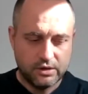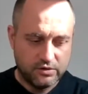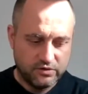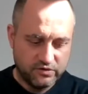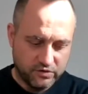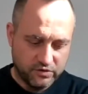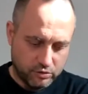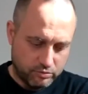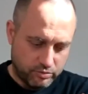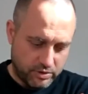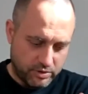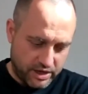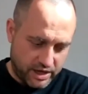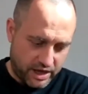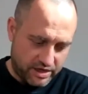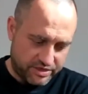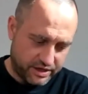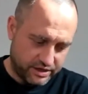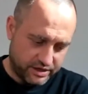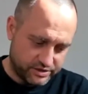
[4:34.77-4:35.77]
So I
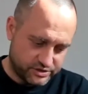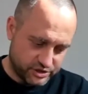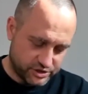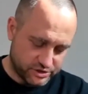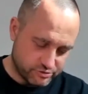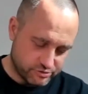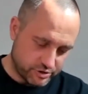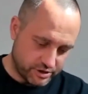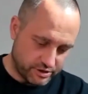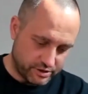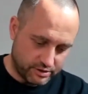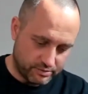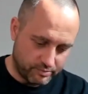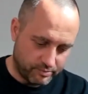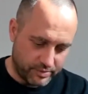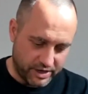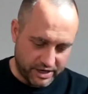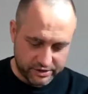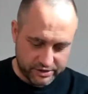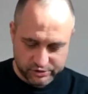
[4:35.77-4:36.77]
think general
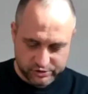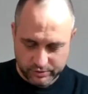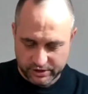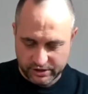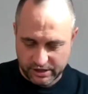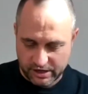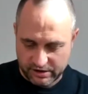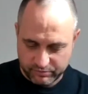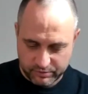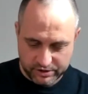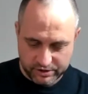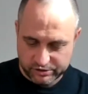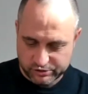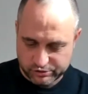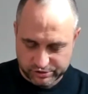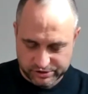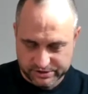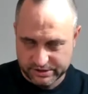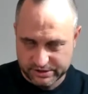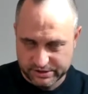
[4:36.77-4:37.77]
management, I've been
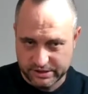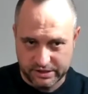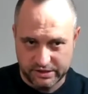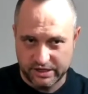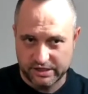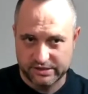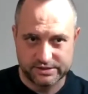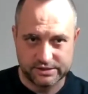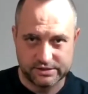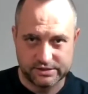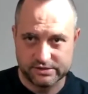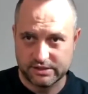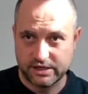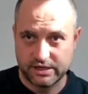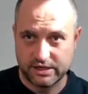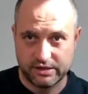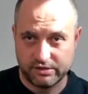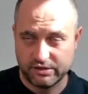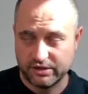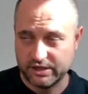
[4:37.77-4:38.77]
interested in that since
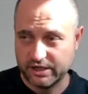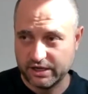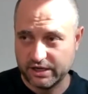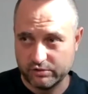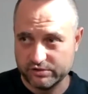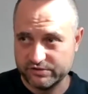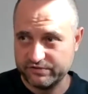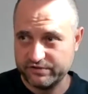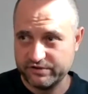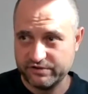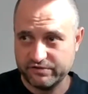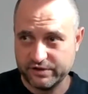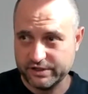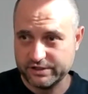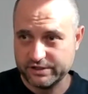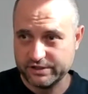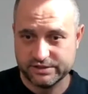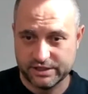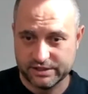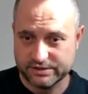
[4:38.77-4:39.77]
I think I was 15,
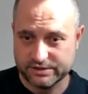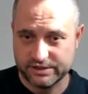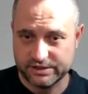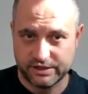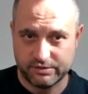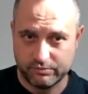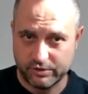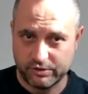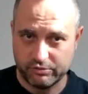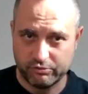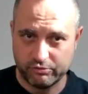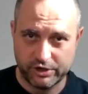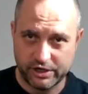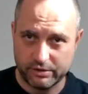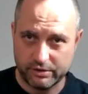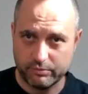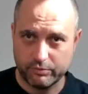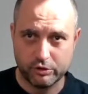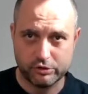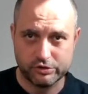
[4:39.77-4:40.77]
16, been
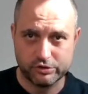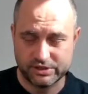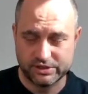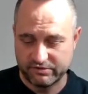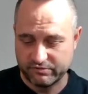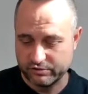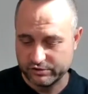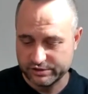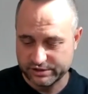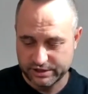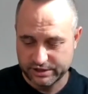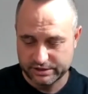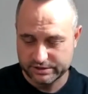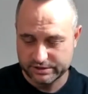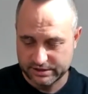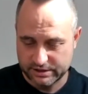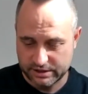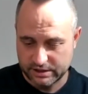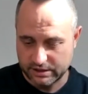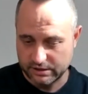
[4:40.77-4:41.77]
reading books ever since.
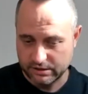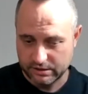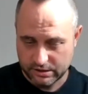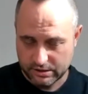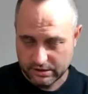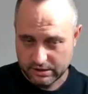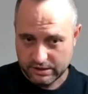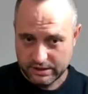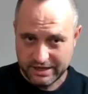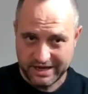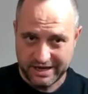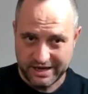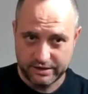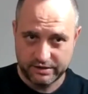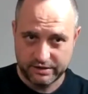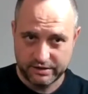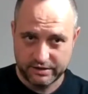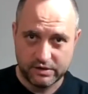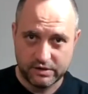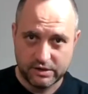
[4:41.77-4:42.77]

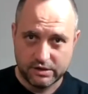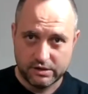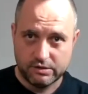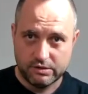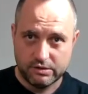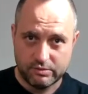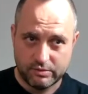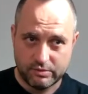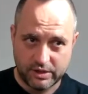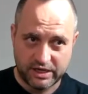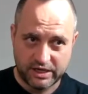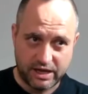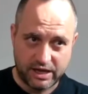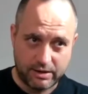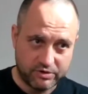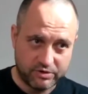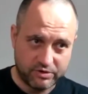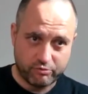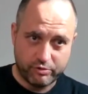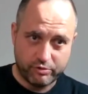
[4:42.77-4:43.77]
And I
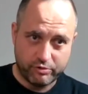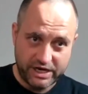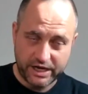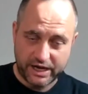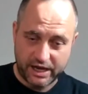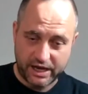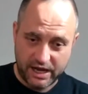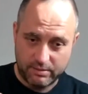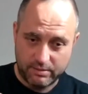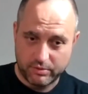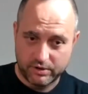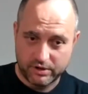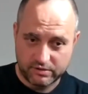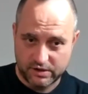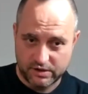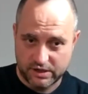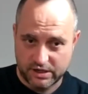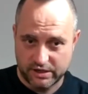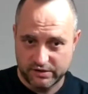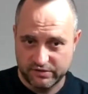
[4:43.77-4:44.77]
kept a reading
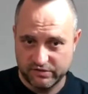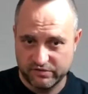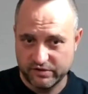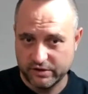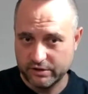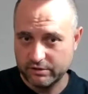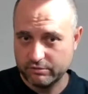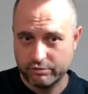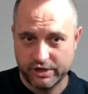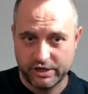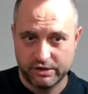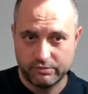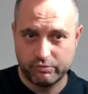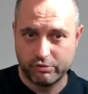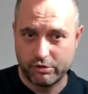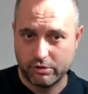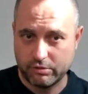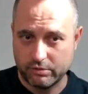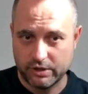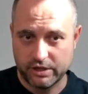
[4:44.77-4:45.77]
habit. I still read
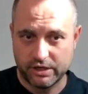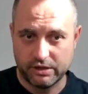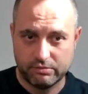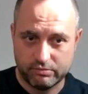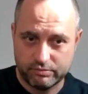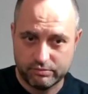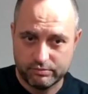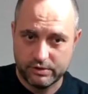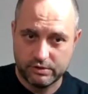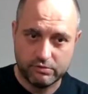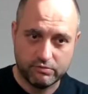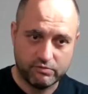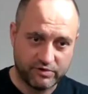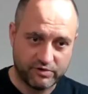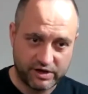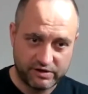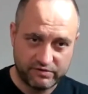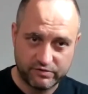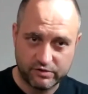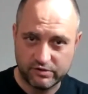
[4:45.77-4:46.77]
probably
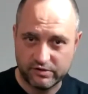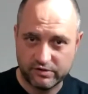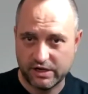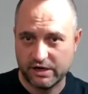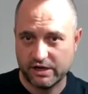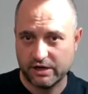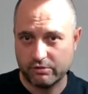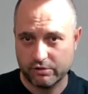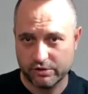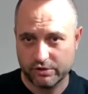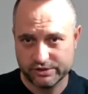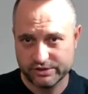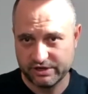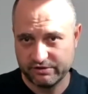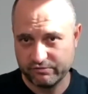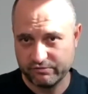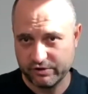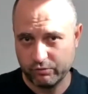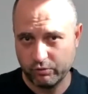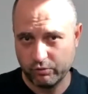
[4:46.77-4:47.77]
5 to 10 hours
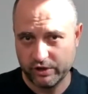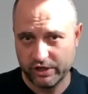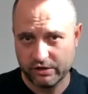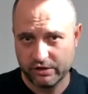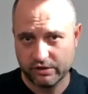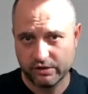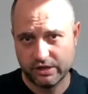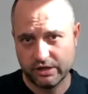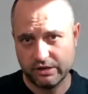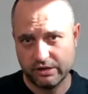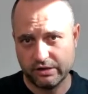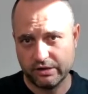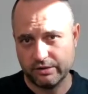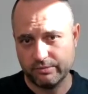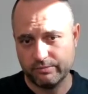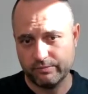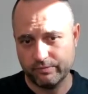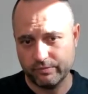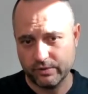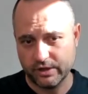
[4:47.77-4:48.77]
every week,
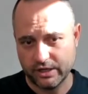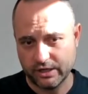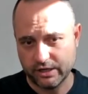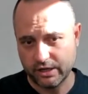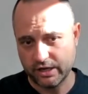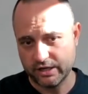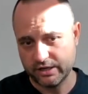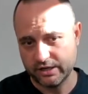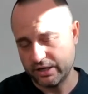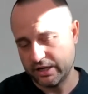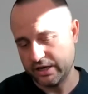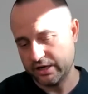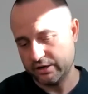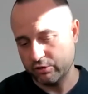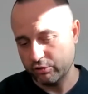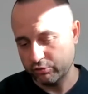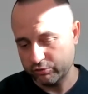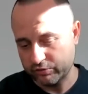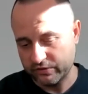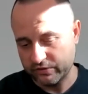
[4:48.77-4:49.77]
and I
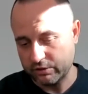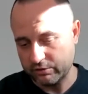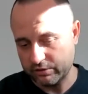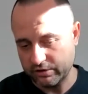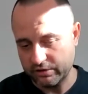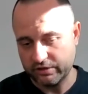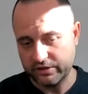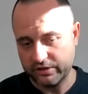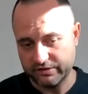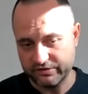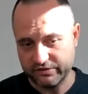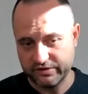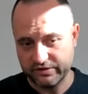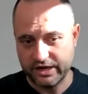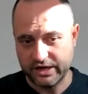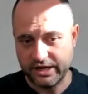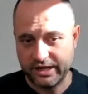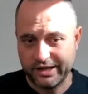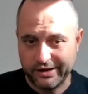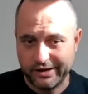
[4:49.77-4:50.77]
note down the things that
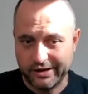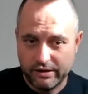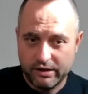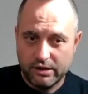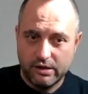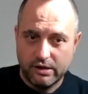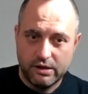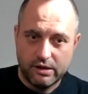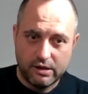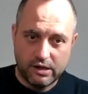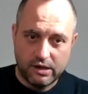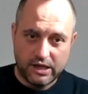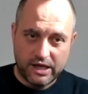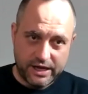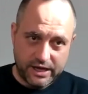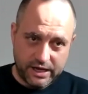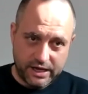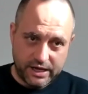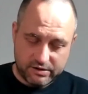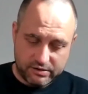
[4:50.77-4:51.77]
I
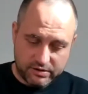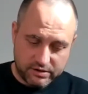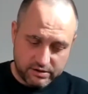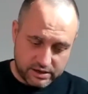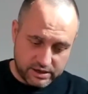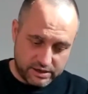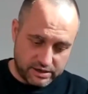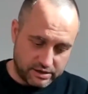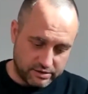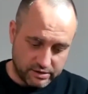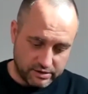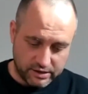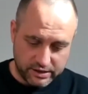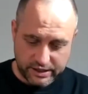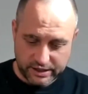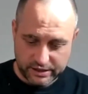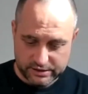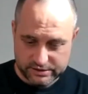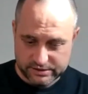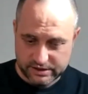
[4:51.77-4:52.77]
like, the
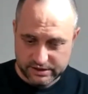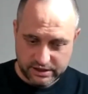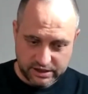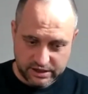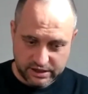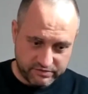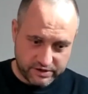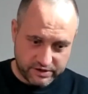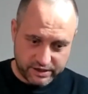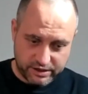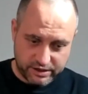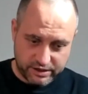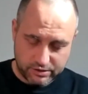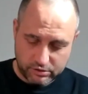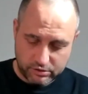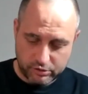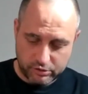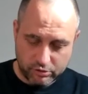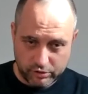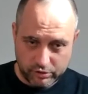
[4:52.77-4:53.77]
links, and have like an
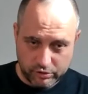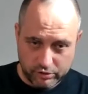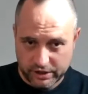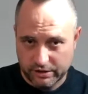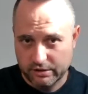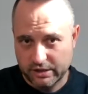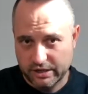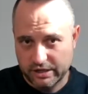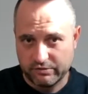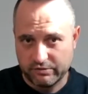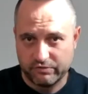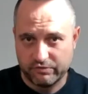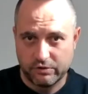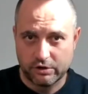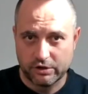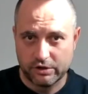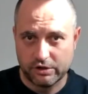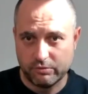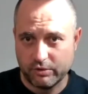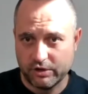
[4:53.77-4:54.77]
ongoing kind of
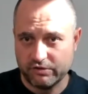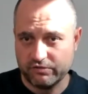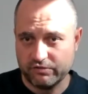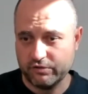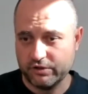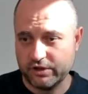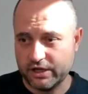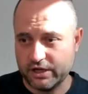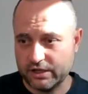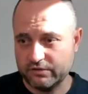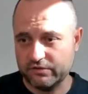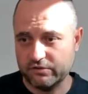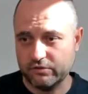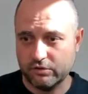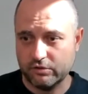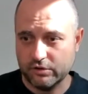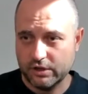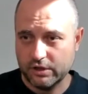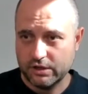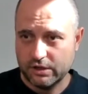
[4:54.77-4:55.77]
document for that.
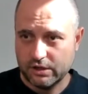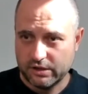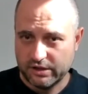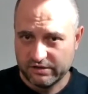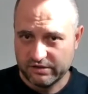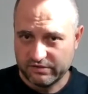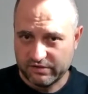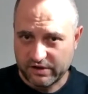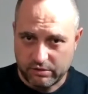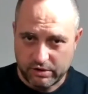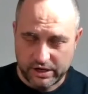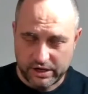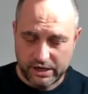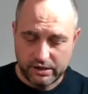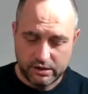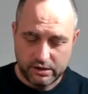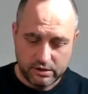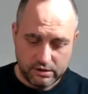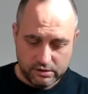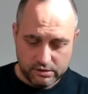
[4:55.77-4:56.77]
So that's how
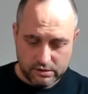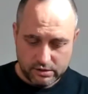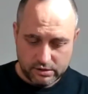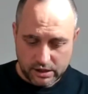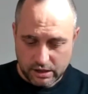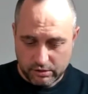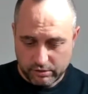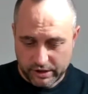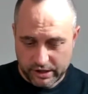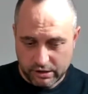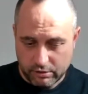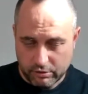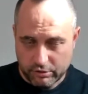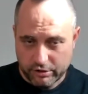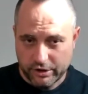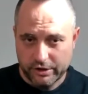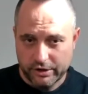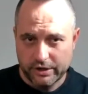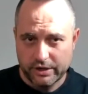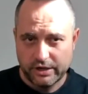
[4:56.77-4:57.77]
I
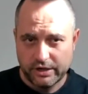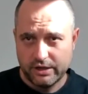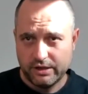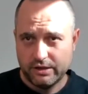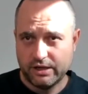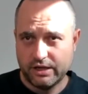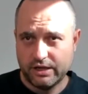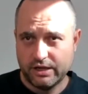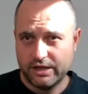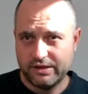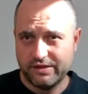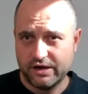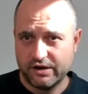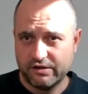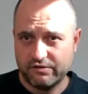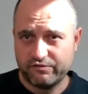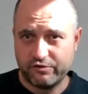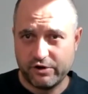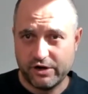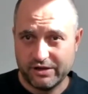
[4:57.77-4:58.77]
learn. And then at
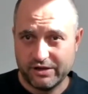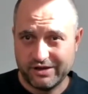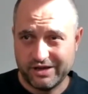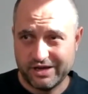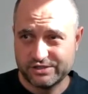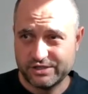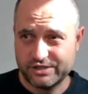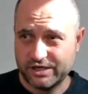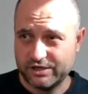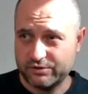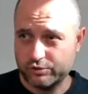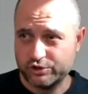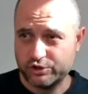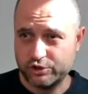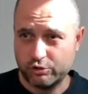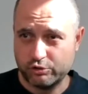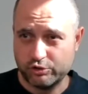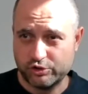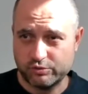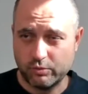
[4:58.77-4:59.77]
Friendity, actually, it was
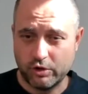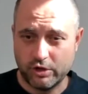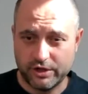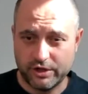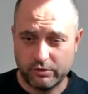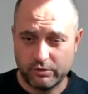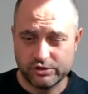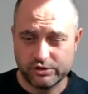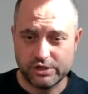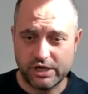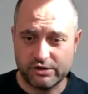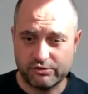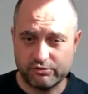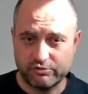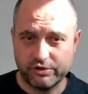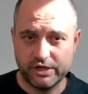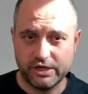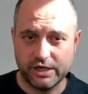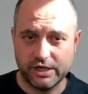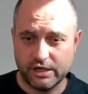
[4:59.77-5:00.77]
so small there was not
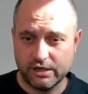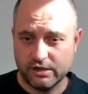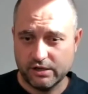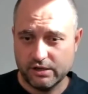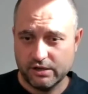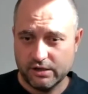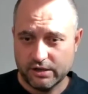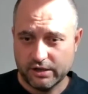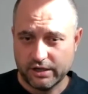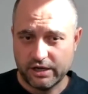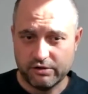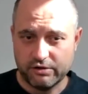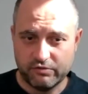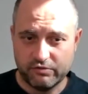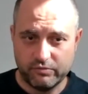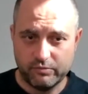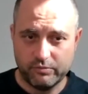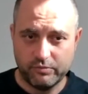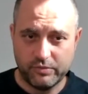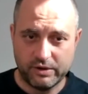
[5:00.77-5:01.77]
really kind
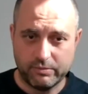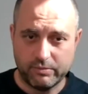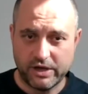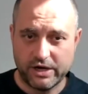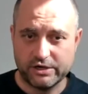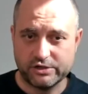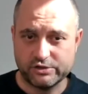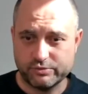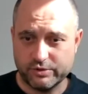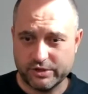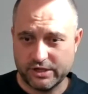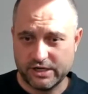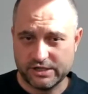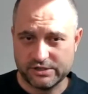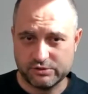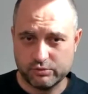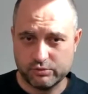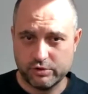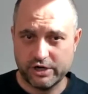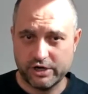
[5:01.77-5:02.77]
of big management
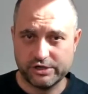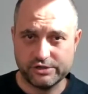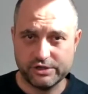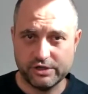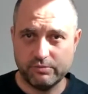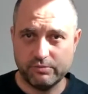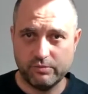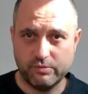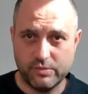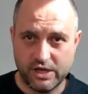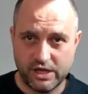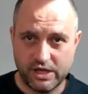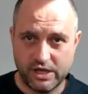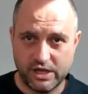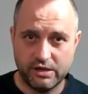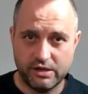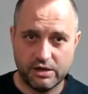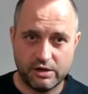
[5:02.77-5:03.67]
lessons were actually me.